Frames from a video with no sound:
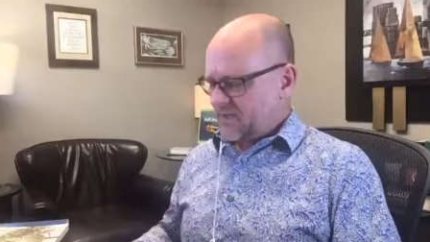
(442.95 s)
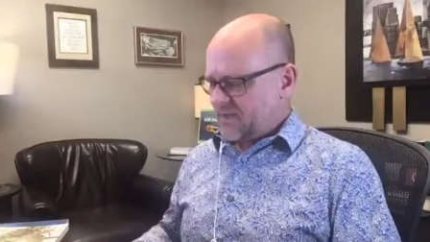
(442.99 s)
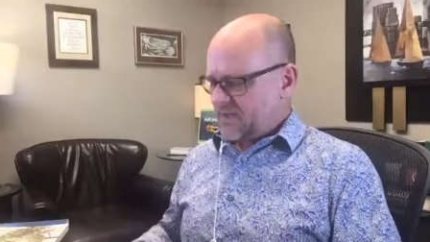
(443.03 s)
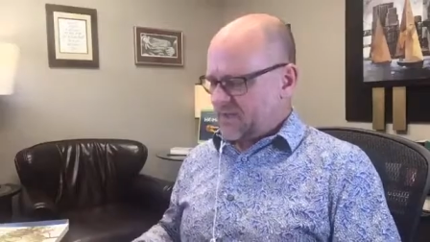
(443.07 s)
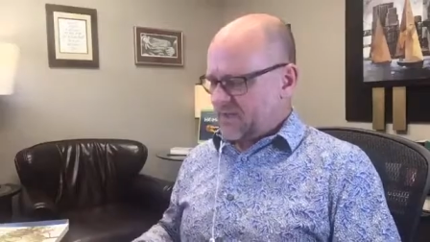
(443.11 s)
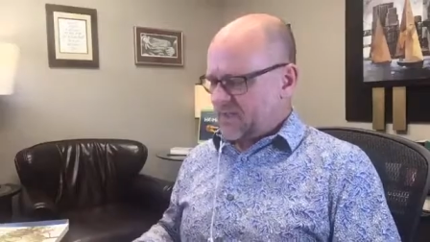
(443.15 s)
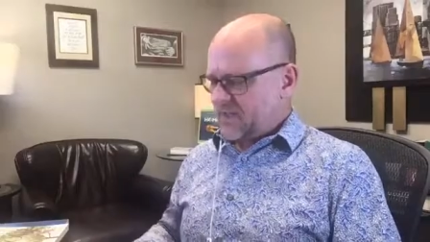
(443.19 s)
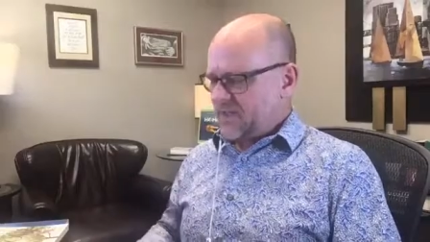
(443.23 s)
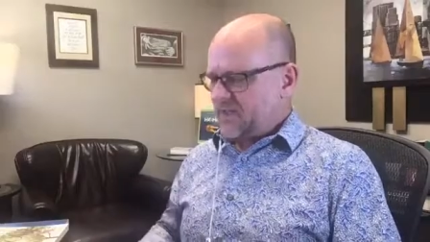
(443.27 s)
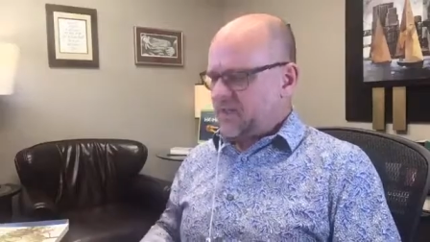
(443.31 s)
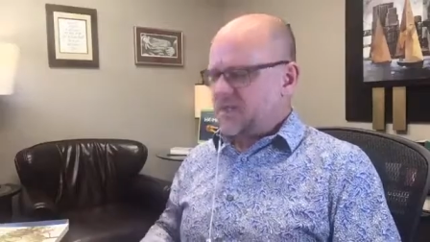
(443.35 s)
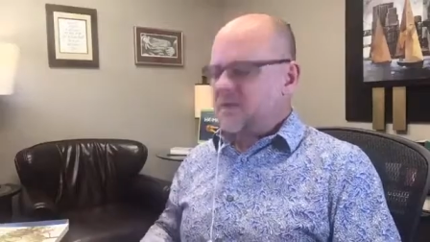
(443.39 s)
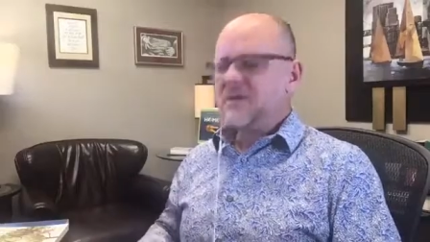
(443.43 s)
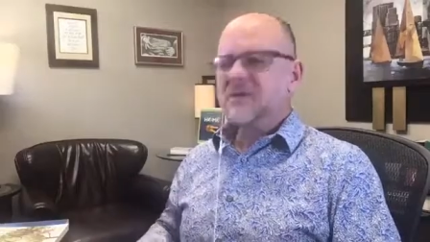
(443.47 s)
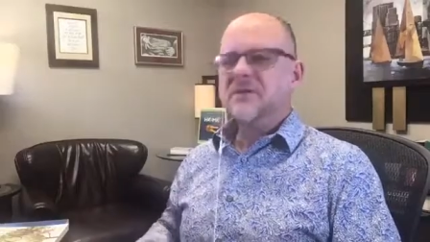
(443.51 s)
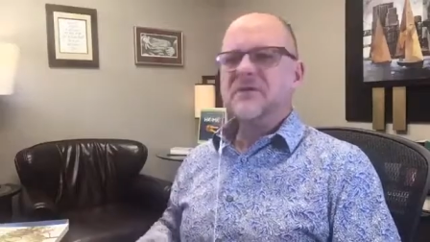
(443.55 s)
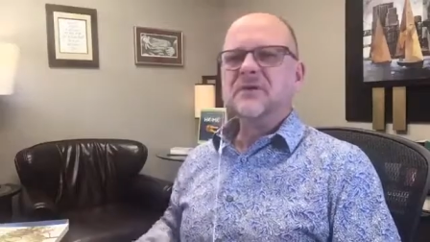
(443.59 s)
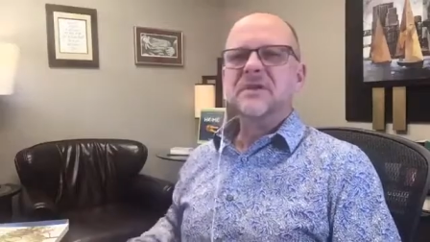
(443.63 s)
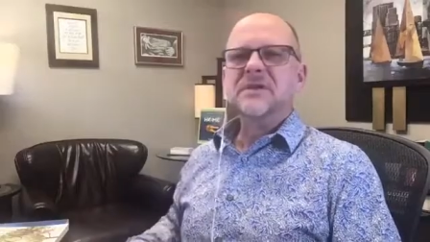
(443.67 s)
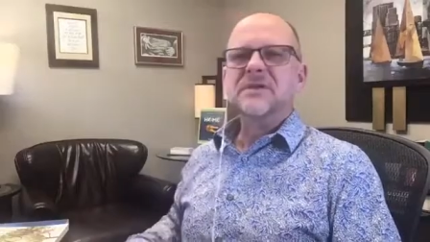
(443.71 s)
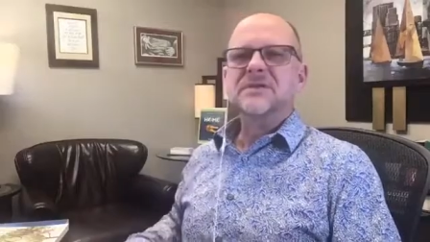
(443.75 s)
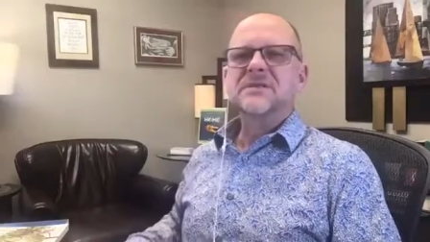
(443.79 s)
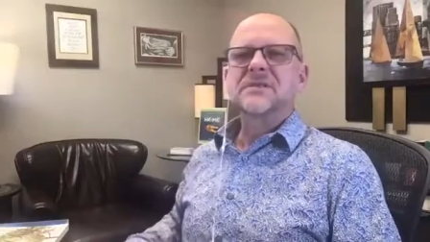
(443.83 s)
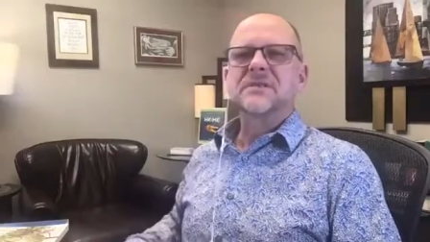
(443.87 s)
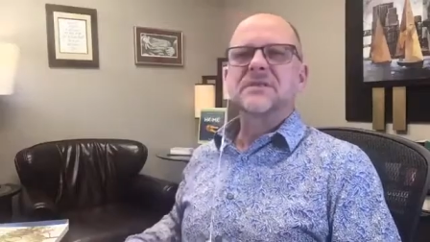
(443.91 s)
And here
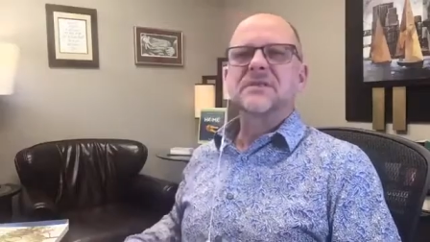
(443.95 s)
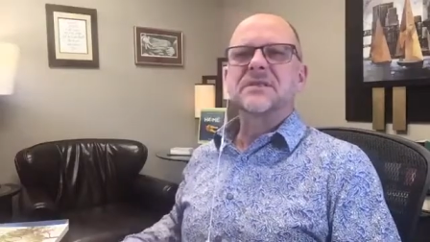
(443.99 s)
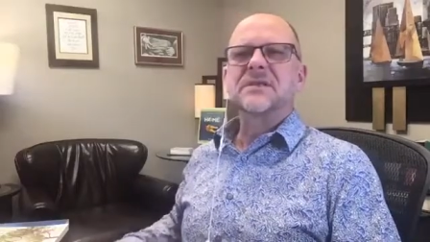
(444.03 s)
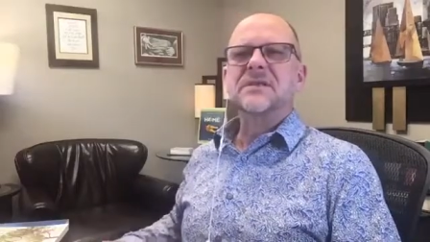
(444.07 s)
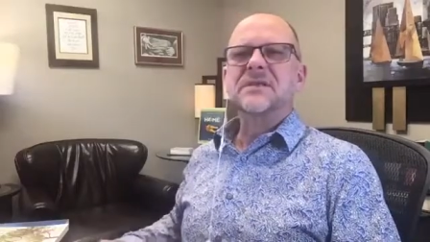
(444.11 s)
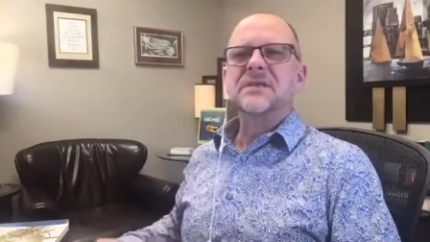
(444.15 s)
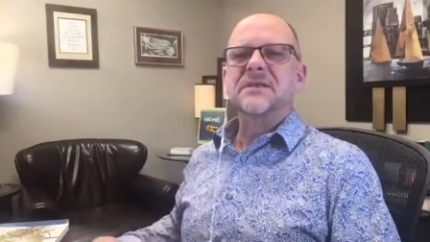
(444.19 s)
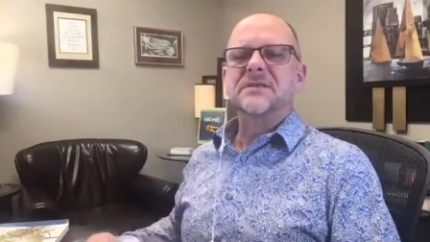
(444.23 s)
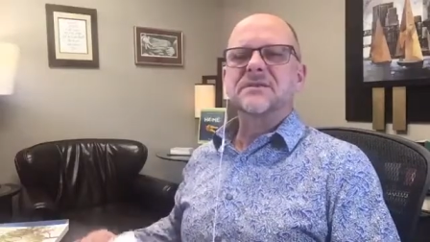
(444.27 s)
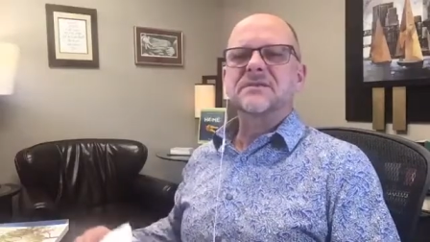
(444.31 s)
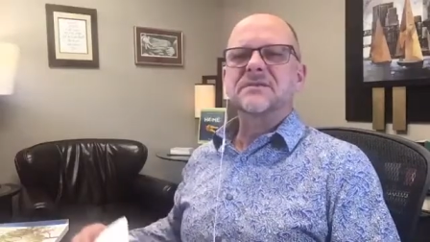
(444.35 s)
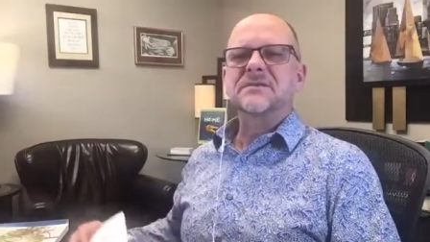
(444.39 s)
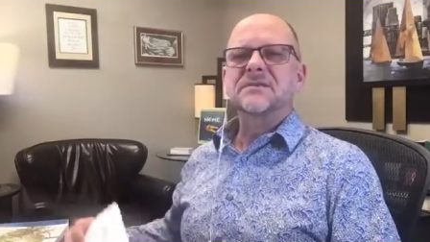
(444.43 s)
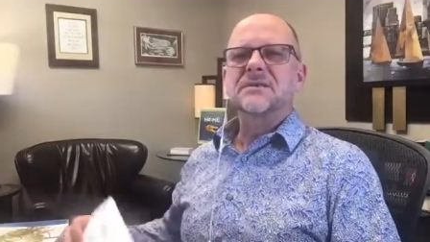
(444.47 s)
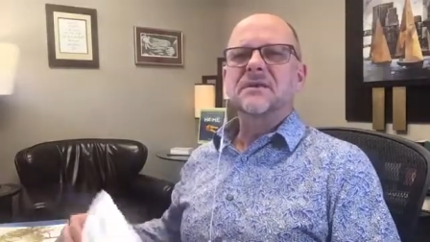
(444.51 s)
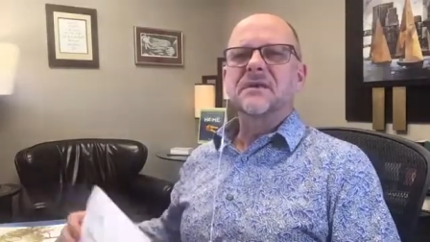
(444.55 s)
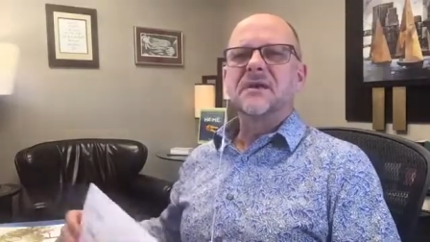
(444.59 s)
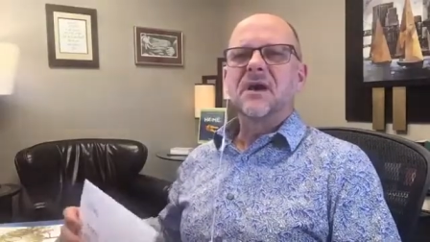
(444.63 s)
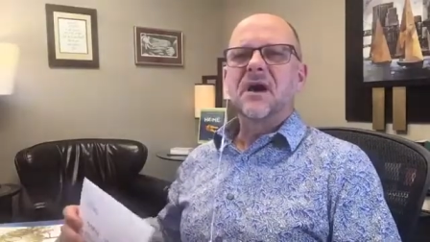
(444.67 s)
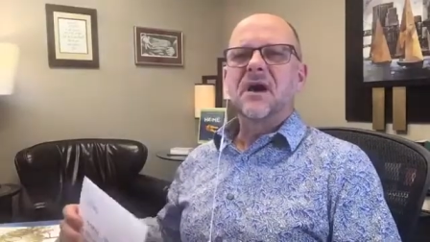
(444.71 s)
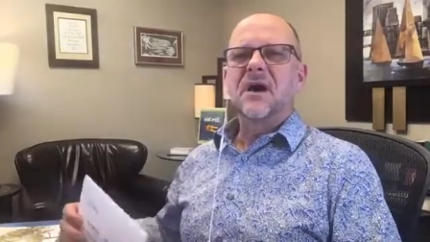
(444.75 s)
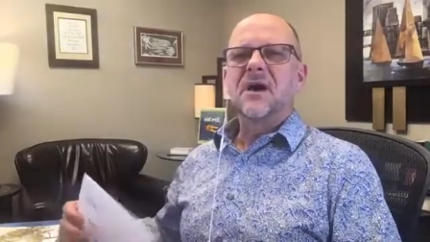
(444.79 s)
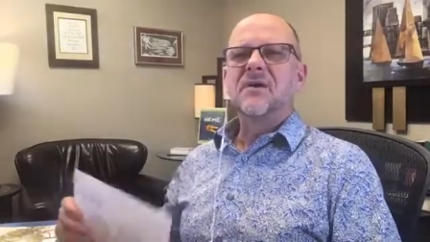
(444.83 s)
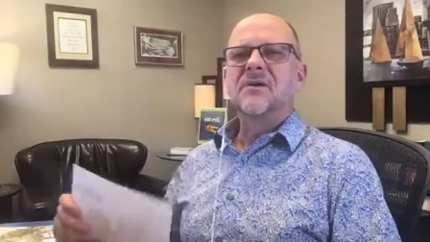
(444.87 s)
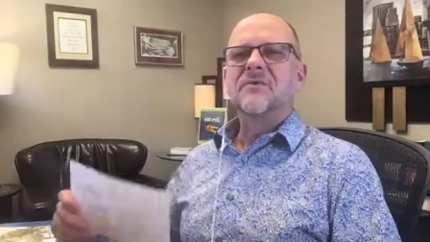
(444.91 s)
is a list
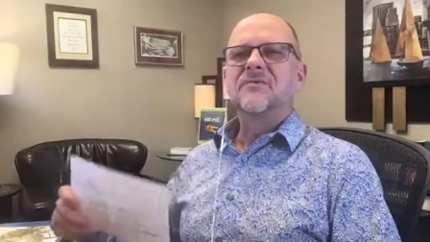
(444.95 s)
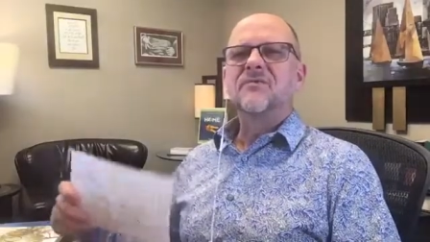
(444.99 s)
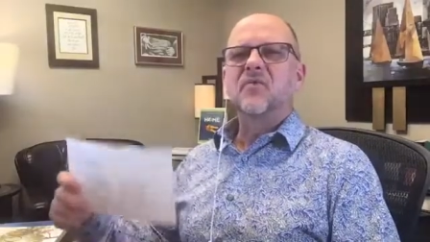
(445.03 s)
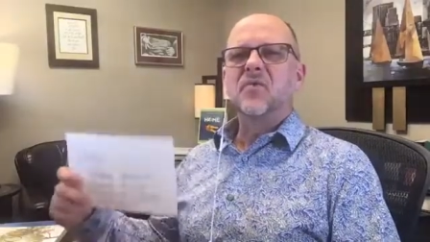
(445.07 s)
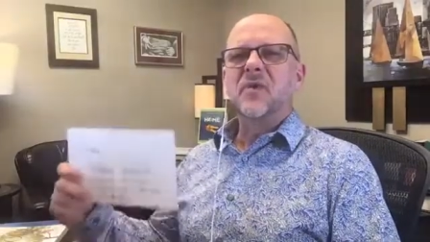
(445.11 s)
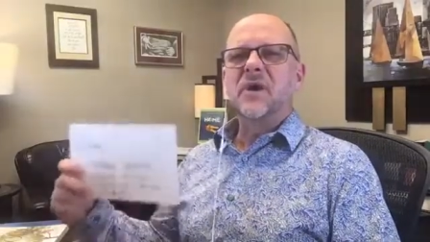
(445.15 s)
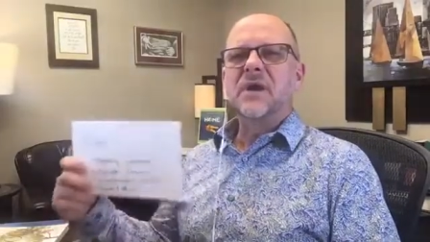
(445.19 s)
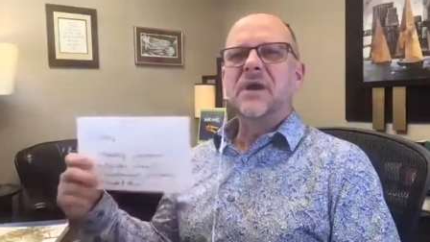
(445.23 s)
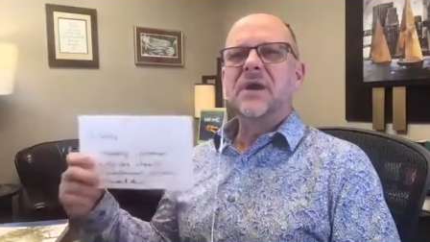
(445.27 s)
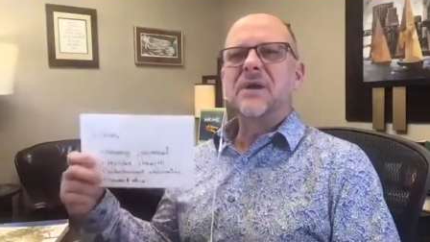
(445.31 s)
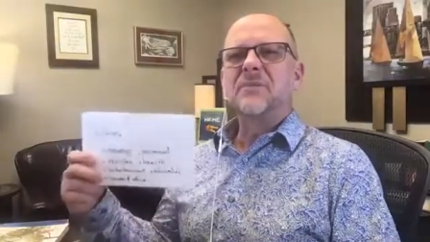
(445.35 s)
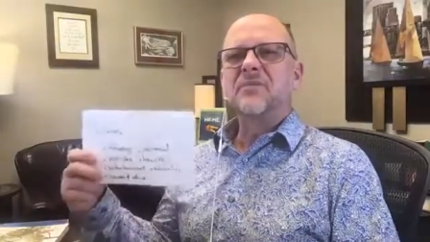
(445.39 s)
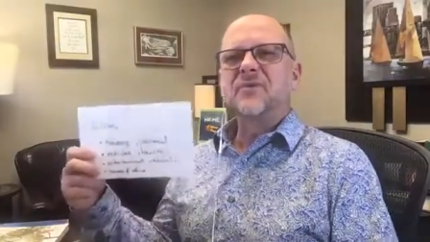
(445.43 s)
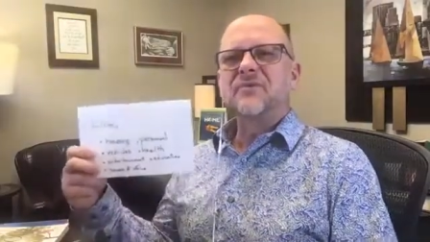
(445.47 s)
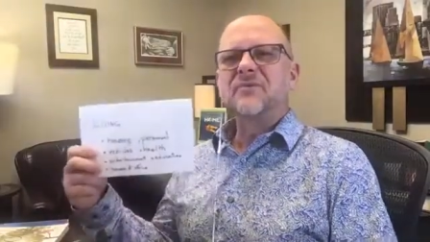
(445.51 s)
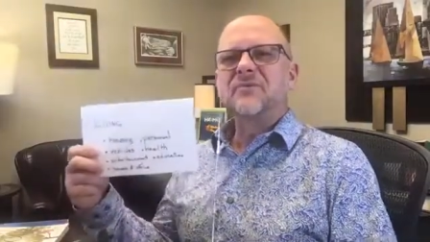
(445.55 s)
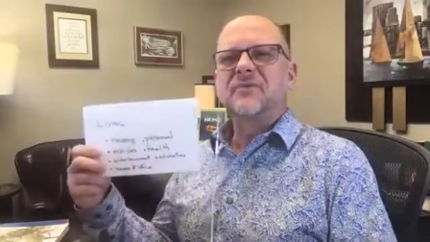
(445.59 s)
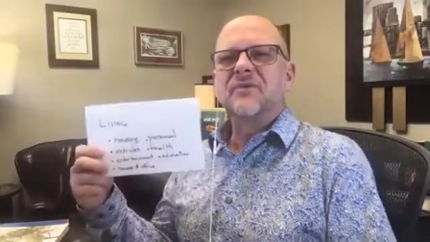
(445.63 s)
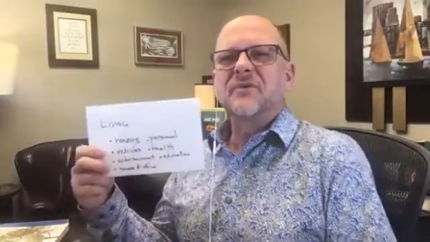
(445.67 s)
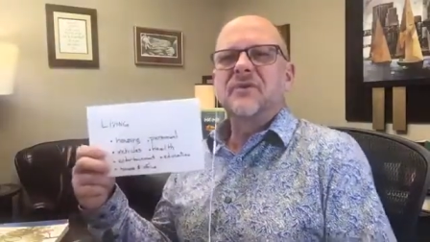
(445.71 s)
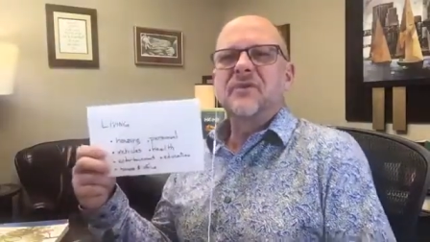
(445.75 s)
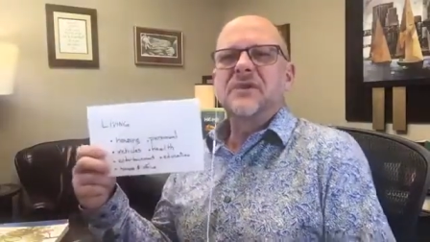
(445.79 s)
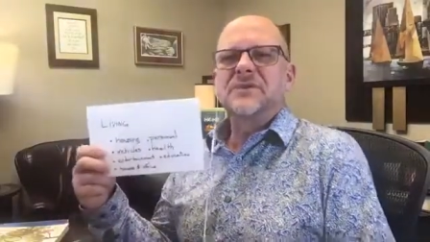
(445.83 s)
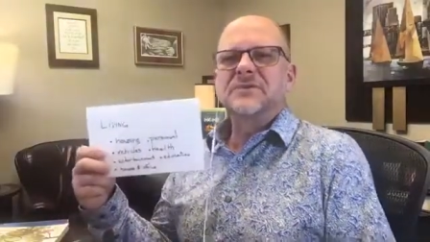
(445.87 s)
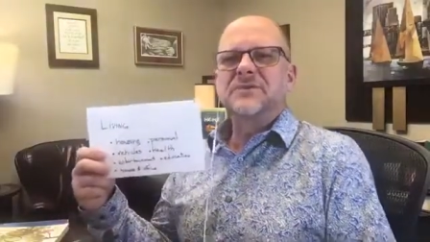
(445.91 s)
of what I'm
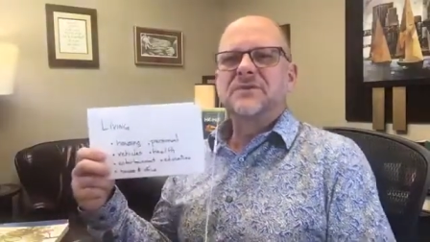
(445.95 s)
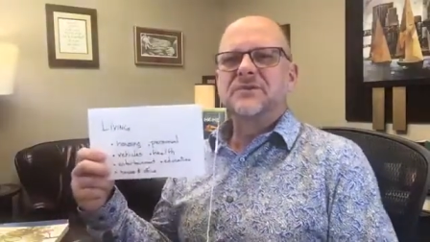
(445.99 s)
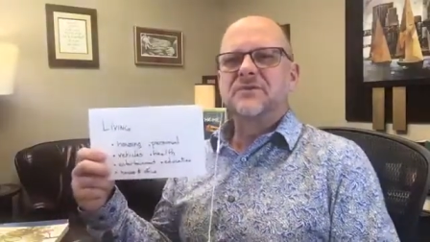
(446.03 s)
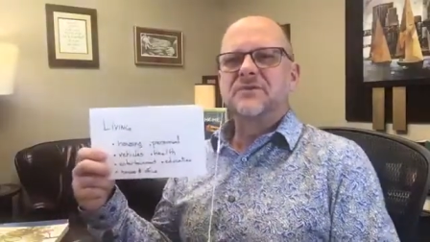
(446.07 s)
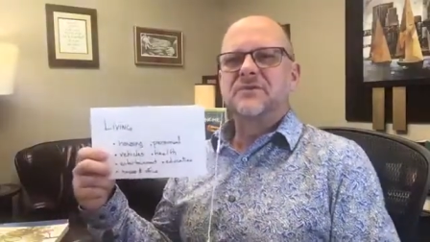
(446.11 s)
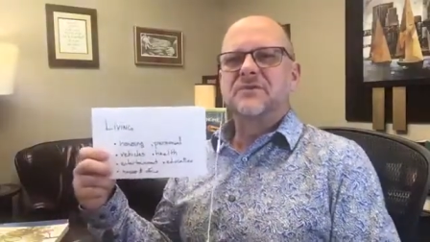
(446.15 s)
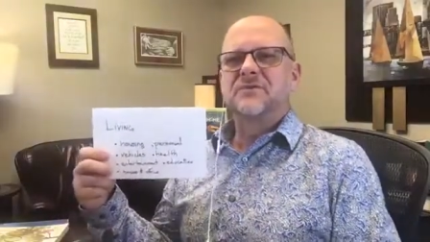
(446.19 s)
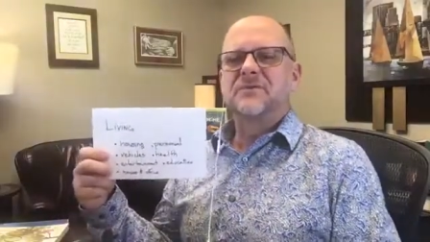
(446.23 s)
referring to.